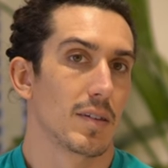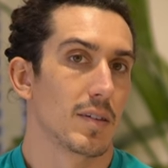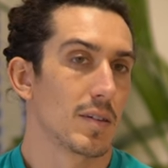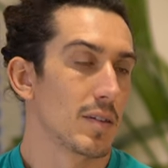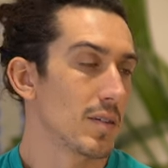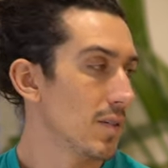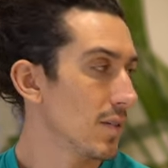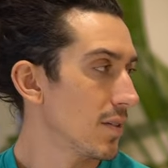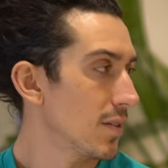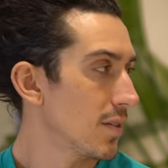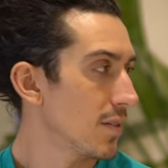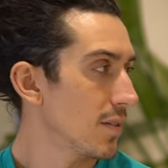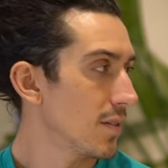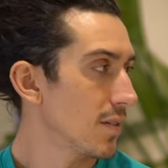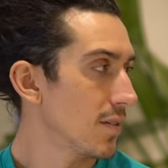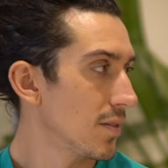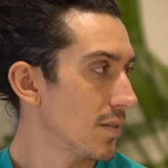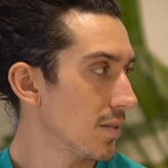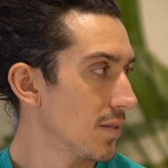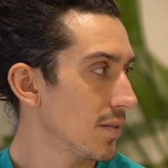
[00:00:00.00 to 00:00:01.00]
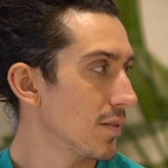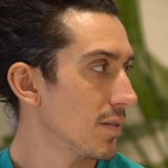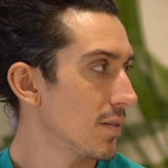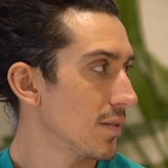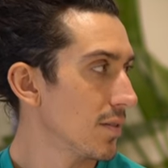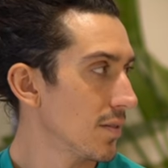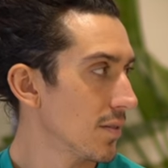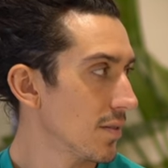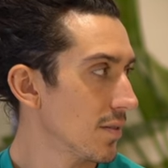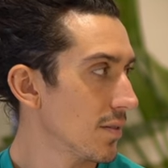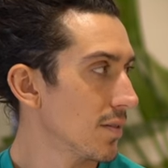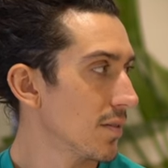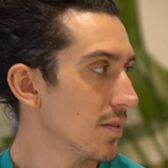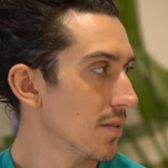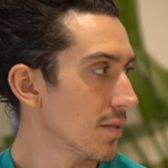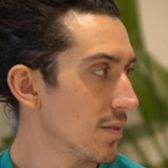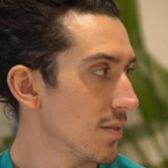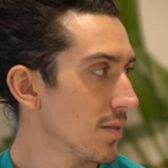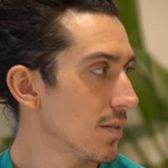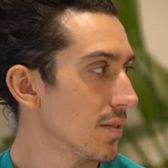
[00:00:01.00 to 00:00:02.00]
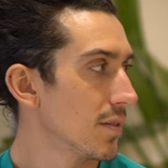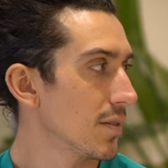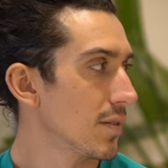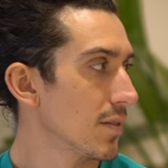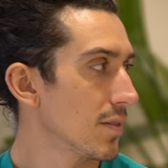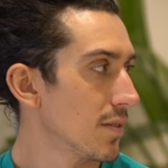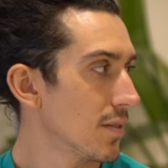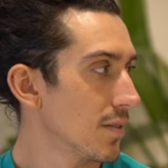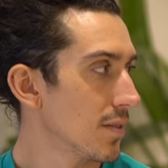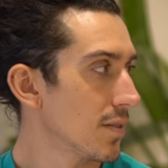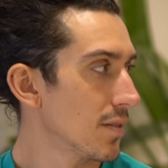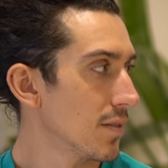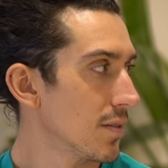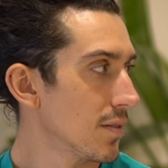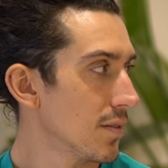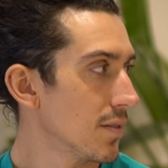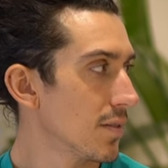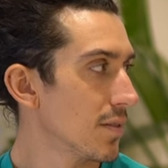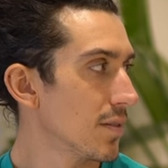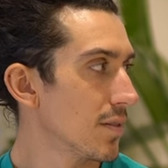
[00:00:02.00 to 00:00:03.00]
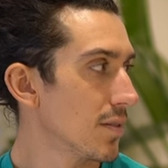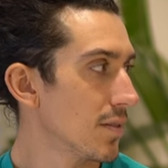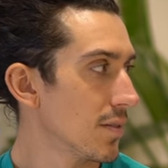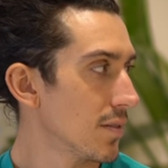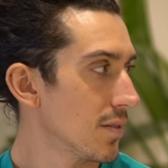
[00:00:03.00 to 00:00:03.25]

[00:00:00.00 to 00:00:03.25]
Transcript: (not speaking)